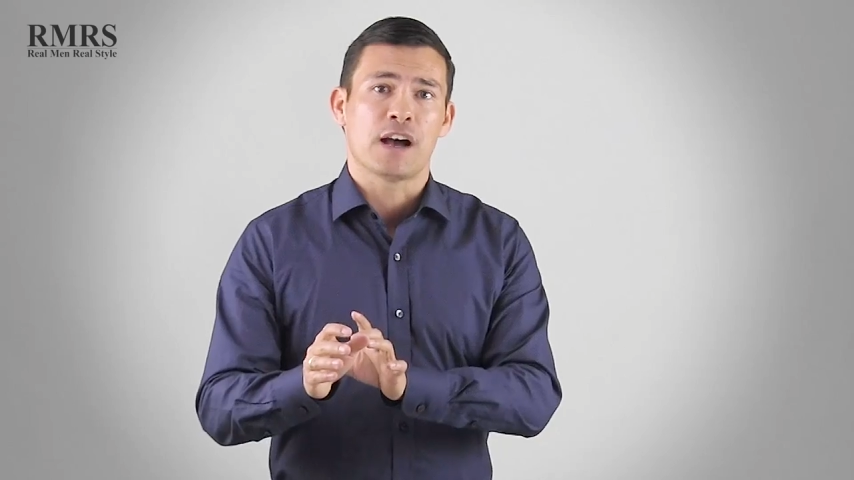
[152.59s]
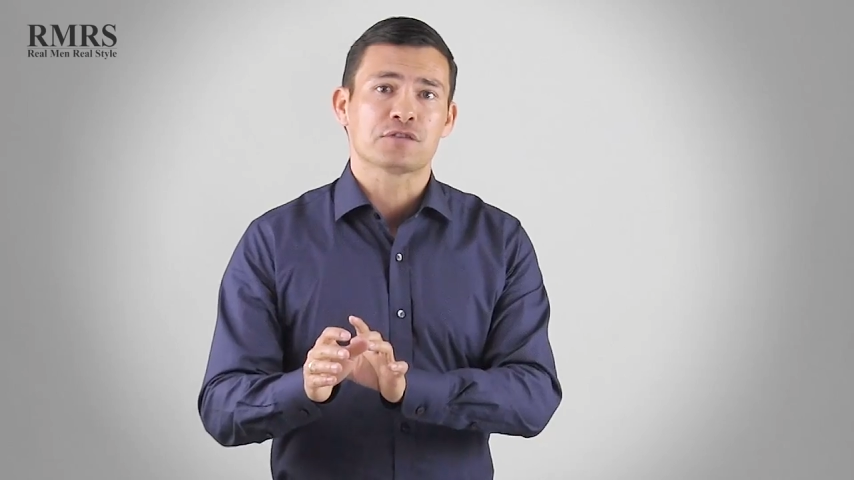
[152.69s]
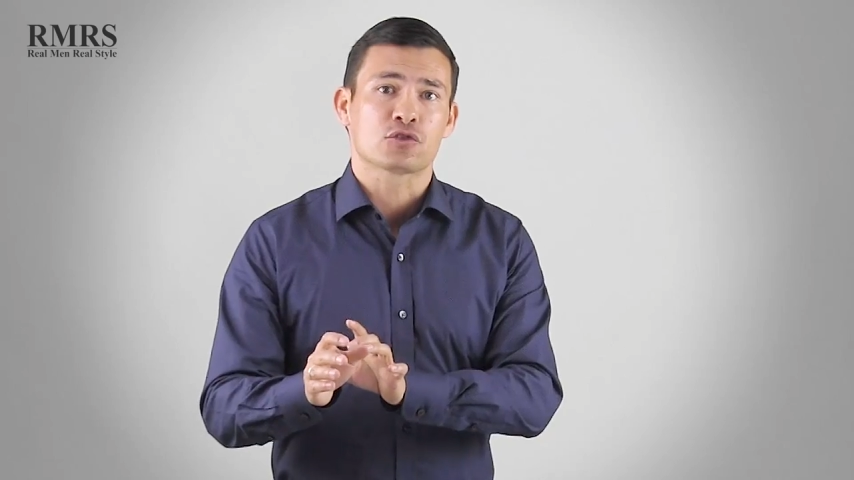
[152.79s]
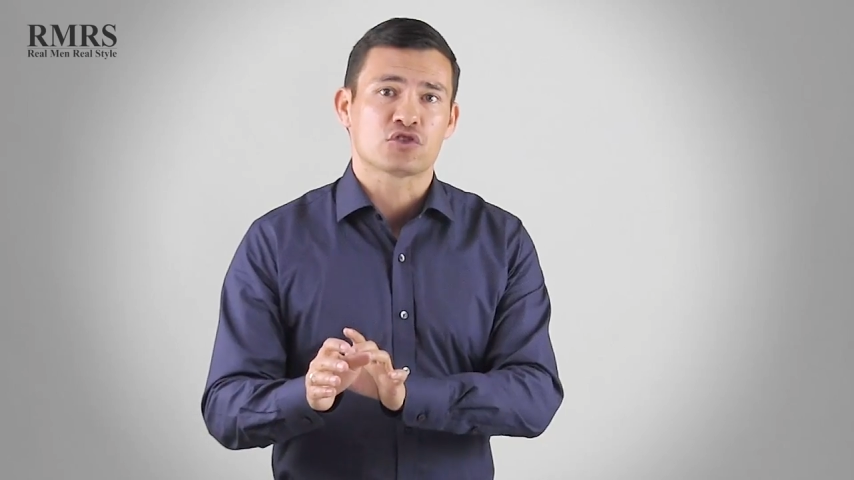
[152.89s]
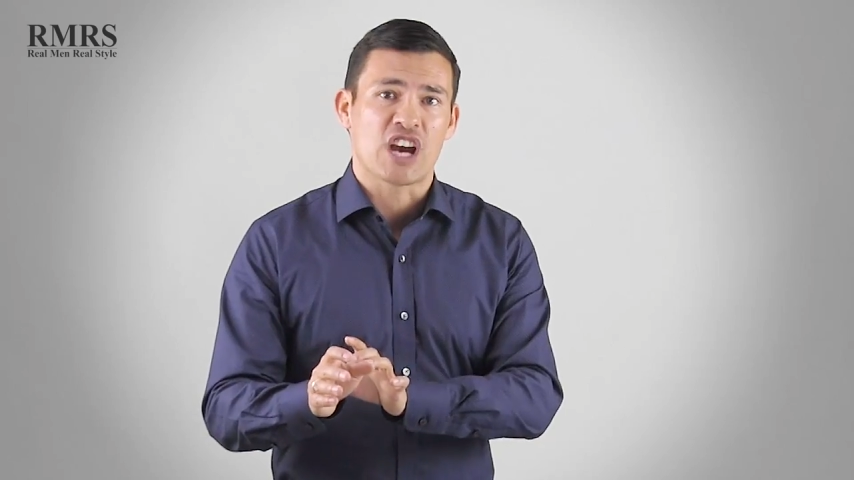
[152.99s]

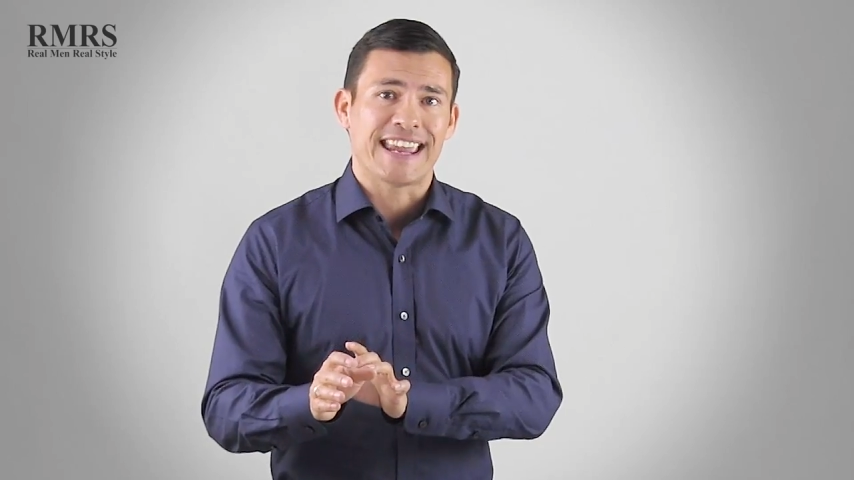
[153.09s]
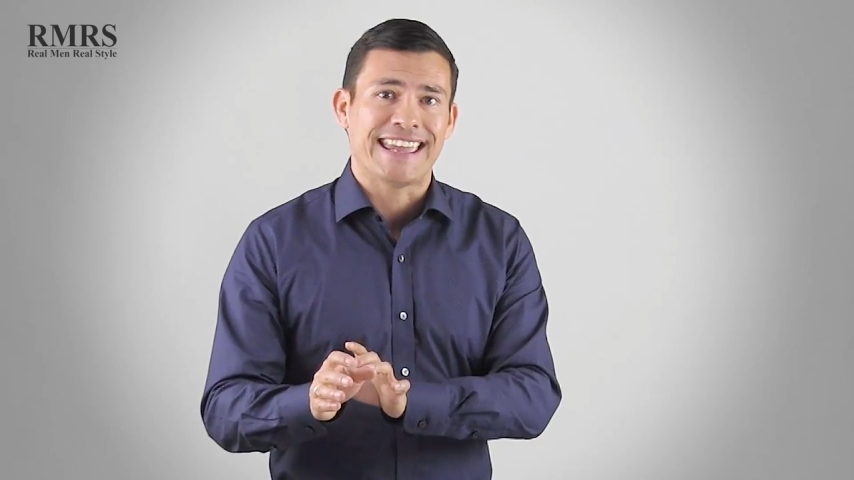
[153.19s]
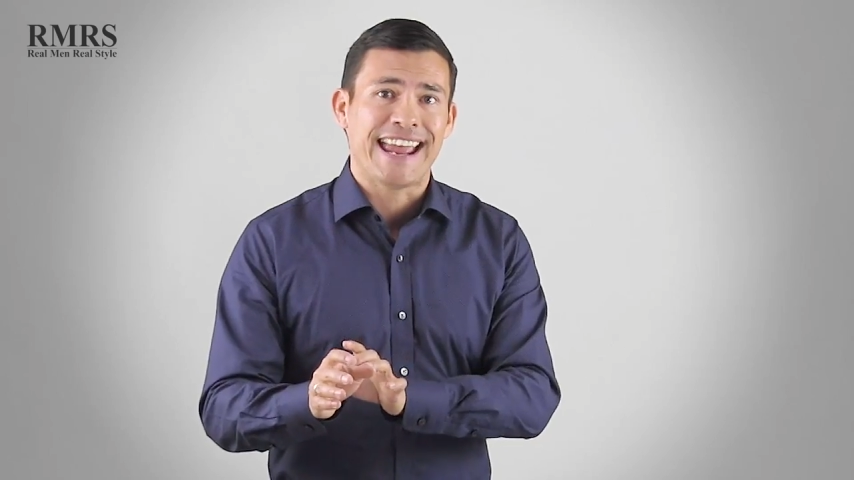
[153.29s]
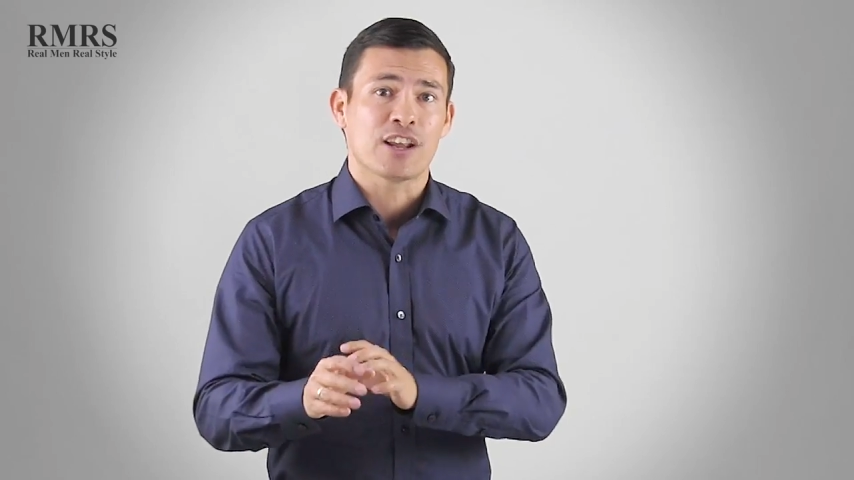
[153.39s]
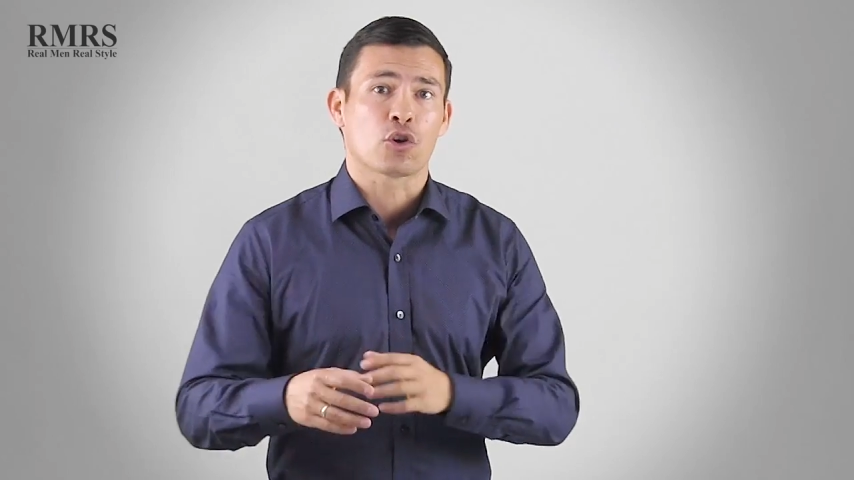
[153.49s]
cuffs are
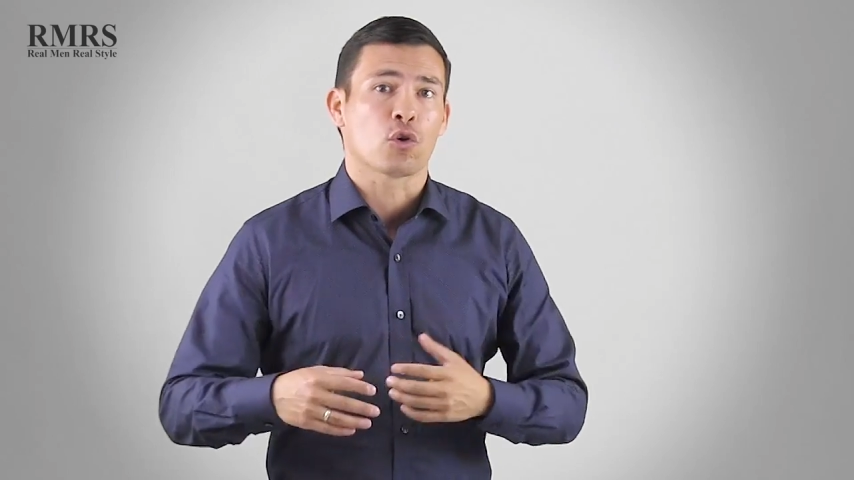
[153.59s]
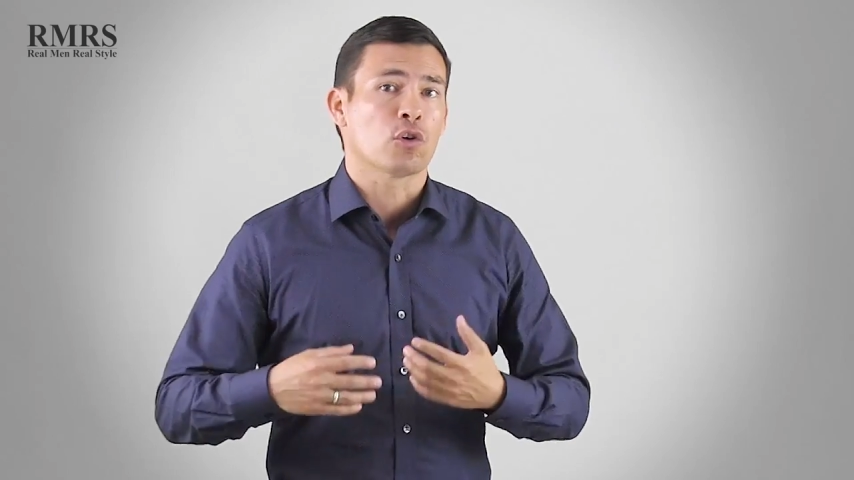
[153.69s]
gigantic